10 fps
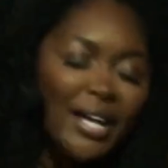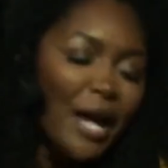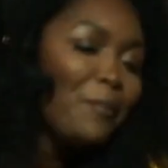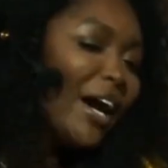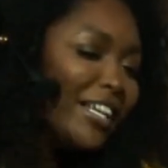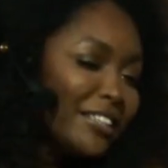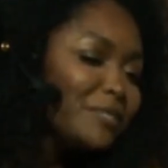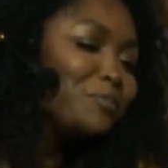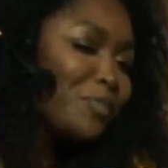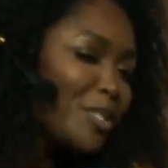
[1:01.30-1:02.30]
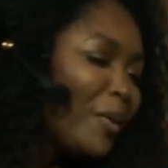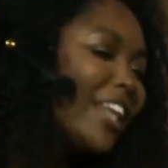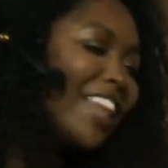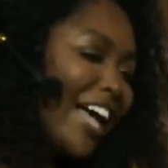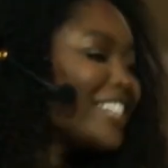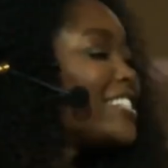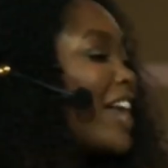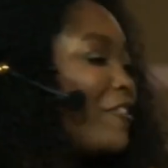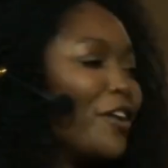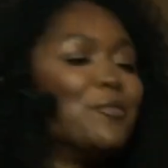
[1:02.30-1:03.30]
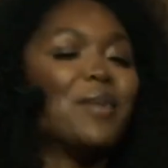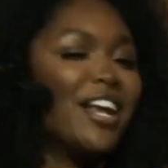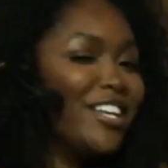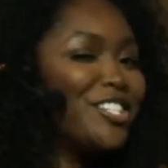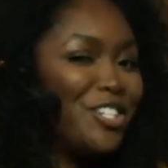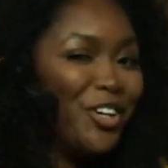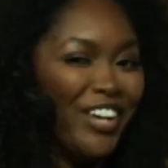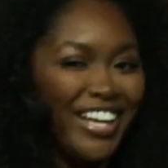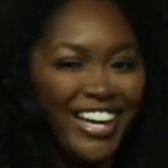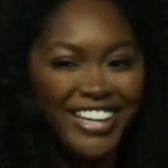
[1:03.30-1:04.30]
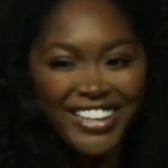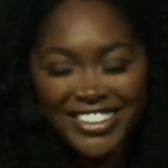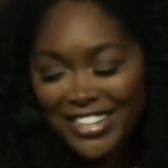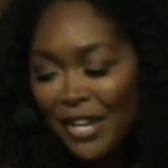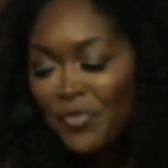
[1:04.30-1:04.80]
but I might spend like 7 minutes doing it.